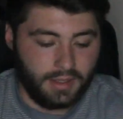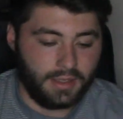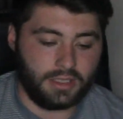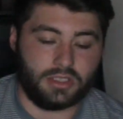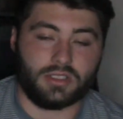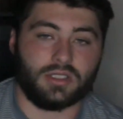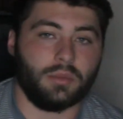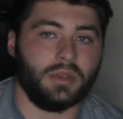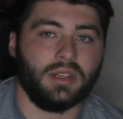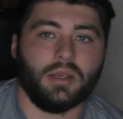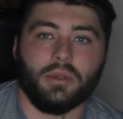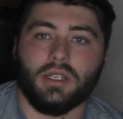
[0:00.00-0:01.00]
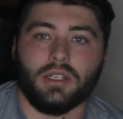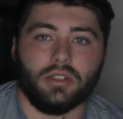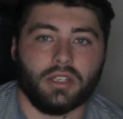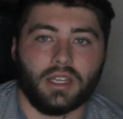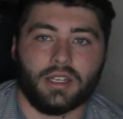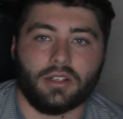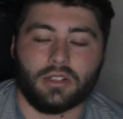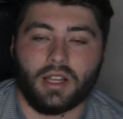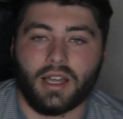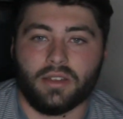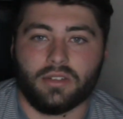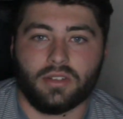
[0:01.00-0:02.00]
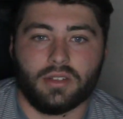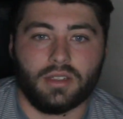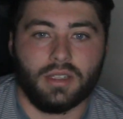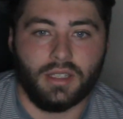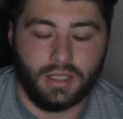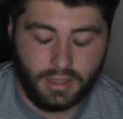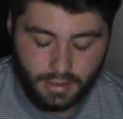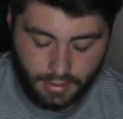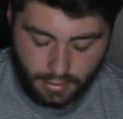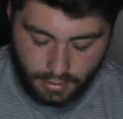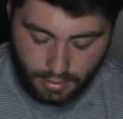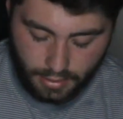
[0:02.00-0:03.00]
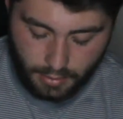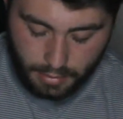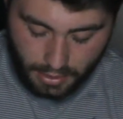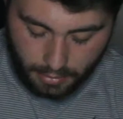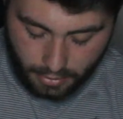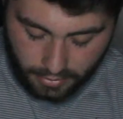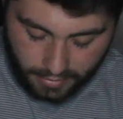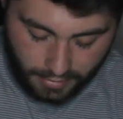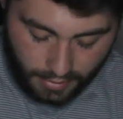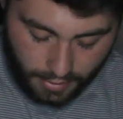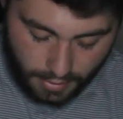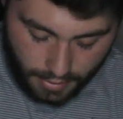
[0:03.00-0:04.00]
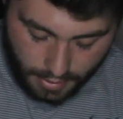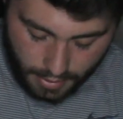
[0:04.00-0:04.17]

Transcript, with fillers: think that's just something that we need to look at in our lives and uh, be able to see